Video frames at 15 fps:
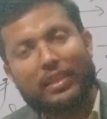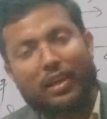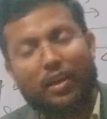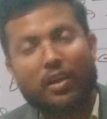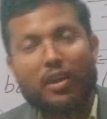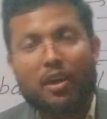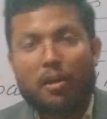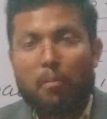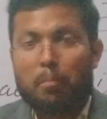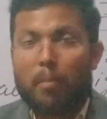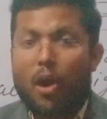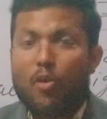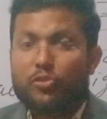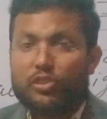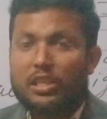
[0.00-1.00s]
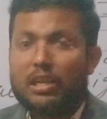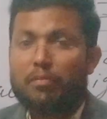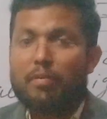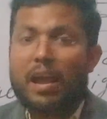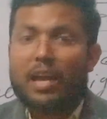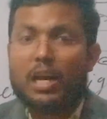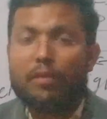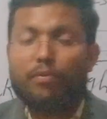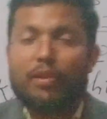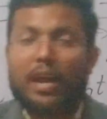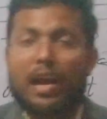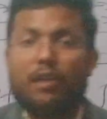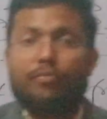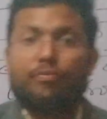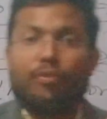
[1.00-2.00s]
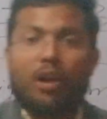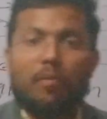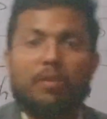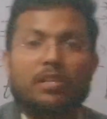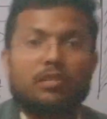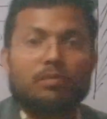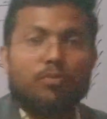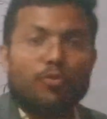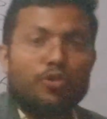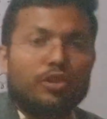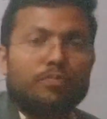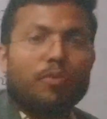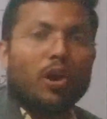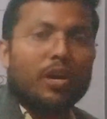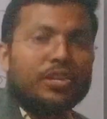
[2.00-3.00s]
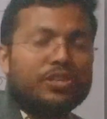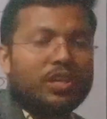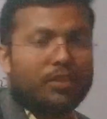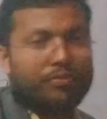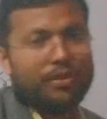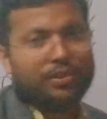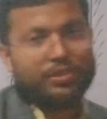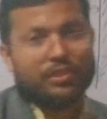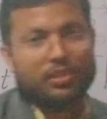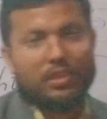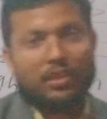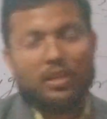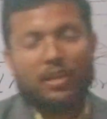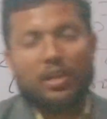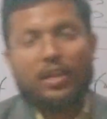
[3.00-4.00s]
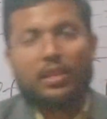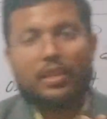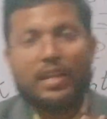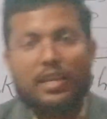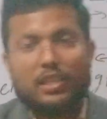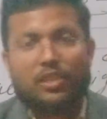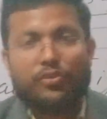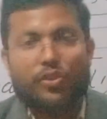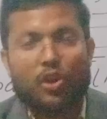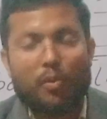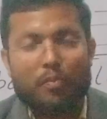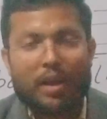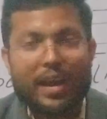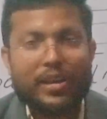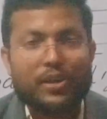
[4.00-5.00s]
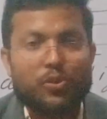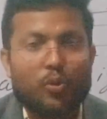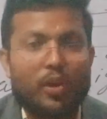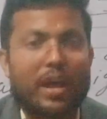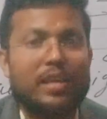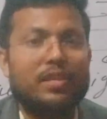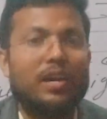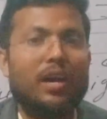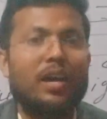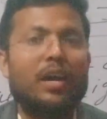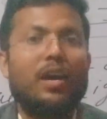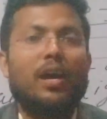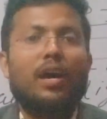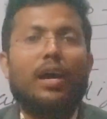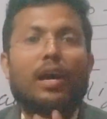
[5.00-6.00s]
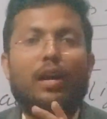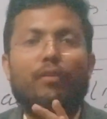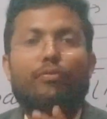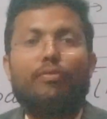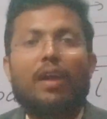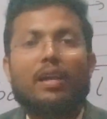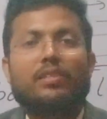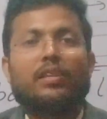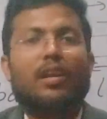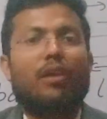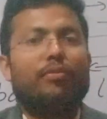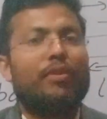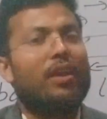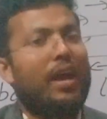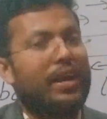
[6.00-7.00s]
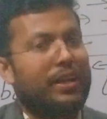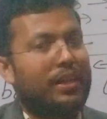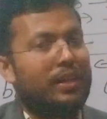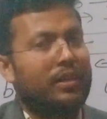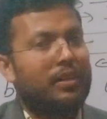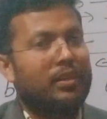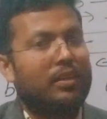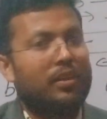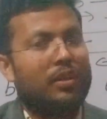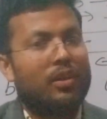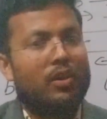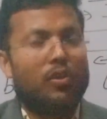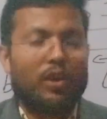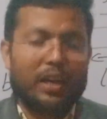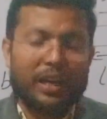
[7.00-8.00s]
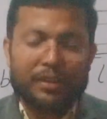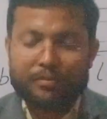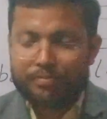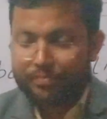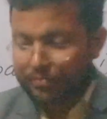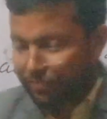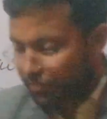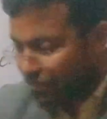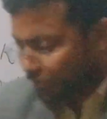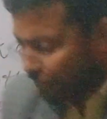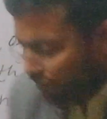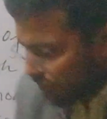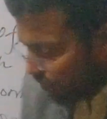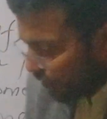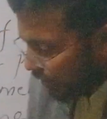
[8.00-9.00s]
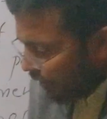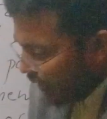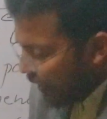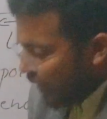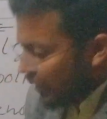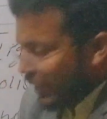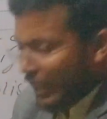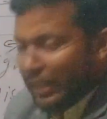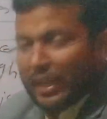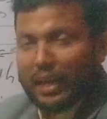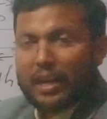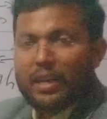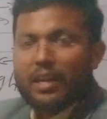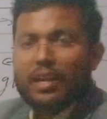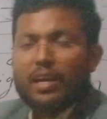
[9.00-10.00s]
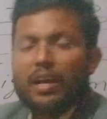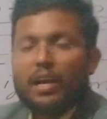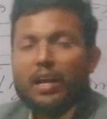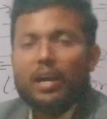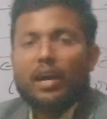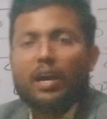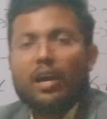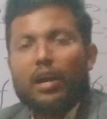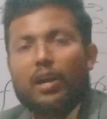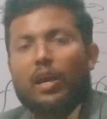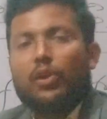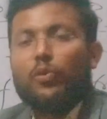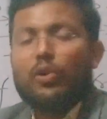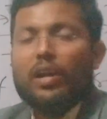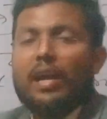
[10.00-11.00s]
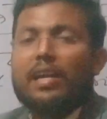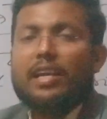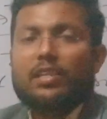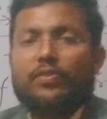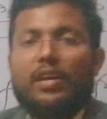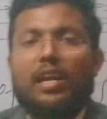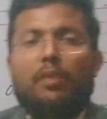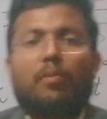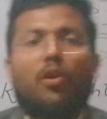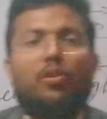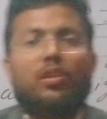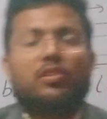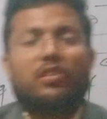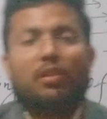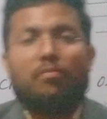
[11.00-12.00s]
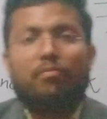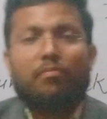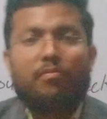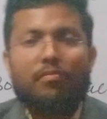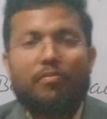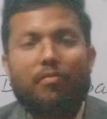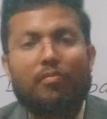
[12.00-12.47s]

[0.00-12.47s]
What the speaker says: the bouncing back of light from a smooth polished surface. This phenomena is known as the reflection of a light. Okay, so here today I explained about some